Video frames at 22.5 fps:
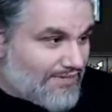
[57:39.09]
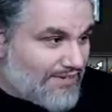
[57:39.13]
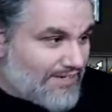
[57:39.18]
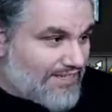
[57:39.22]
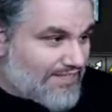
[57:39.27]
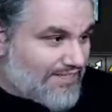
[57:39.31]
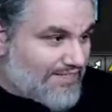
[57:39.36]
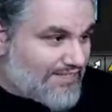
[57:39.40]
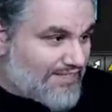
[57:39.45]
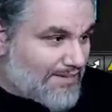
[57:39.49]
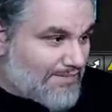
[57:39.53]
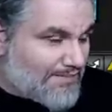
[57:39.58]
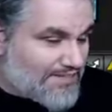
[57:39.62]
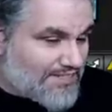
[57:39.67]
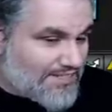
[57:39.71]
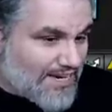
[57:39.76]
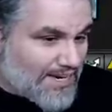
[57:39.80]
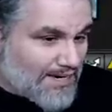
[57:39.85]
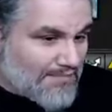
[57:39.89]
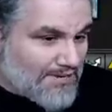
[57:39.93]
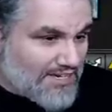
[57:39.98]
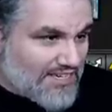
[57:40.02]
We get to untap a
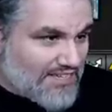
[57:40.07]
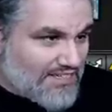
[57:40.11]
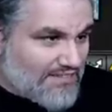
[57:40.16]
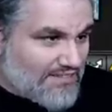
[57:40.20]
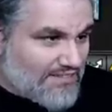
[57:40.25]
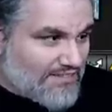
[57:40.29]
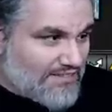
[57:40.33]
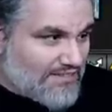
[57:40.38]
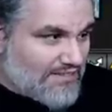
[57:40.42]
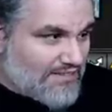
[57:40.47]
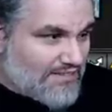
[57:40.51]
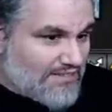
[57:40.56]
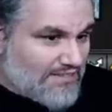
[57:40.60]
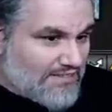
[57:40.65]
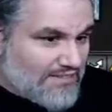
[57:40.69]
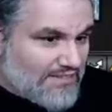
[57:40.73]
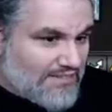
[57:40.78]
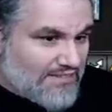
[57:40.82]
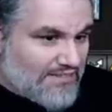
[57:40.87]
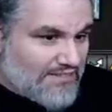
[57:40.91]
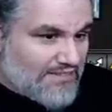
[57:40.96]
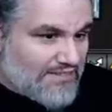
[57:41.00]
Scarab God.
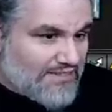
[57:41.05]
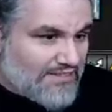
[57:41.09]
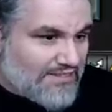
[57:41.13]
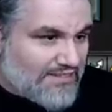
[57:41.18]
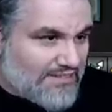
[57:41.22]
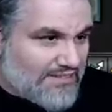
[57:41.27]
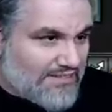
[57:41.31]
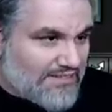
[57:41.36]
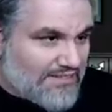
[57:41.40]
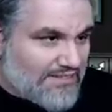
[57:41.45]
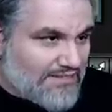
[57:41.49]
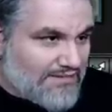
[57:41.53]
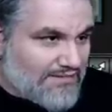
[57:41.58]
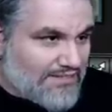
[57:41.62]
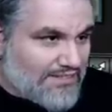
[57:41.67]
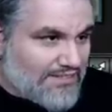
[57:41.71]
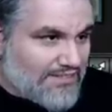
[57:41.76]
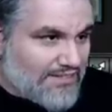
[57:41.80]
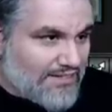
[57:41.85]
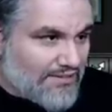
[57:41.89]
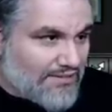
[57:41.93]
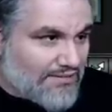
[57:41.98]
Oh,
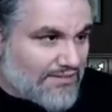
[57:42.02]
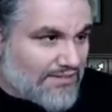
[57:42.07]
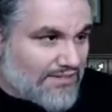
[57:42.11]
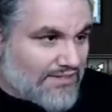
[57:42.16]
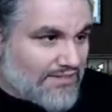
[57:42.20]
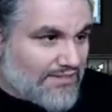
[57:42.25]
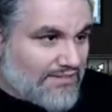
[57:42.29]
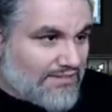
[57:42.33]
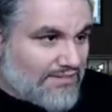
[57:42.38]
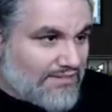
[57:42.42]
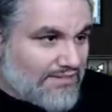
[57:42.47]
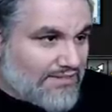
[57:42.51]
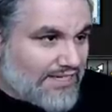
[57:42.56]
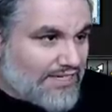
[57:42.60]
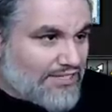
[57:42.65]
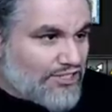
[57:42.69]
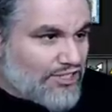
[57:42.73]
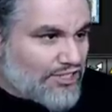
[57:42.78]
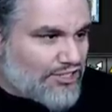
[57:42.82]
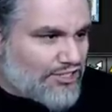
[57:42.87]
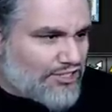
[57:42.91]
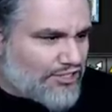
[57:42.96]
good lord! They
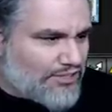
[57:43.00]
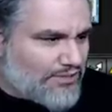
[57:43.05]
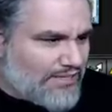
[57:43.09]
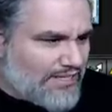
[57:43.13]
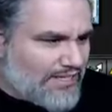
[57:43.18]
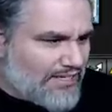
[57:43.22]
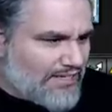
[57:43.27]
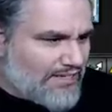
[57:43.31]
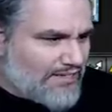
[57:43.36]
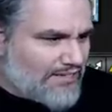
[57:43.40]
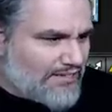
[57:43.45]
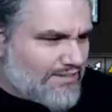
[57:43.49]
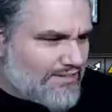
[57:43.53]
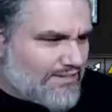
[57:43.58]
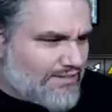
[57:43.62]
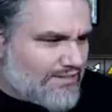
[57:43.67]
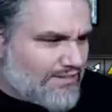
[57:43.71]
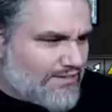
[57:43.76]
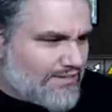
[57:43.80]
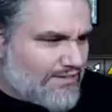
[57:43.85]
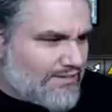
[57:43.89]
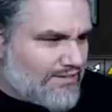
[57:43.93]
took two here. Maybe they're
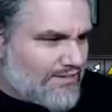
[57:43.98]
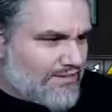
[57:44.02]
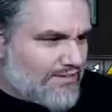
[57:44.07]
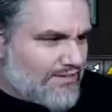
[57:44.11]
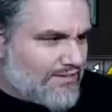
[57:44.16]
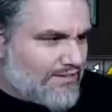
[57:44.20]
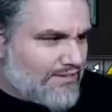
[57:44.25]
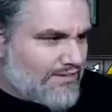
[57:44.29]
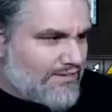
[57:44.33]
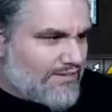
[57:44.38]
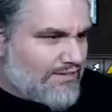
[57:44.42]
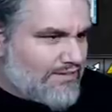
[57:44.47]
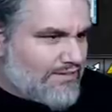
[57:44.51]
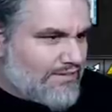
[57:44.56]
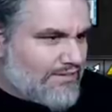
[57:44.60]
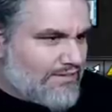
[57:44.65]
like an upheaval deck.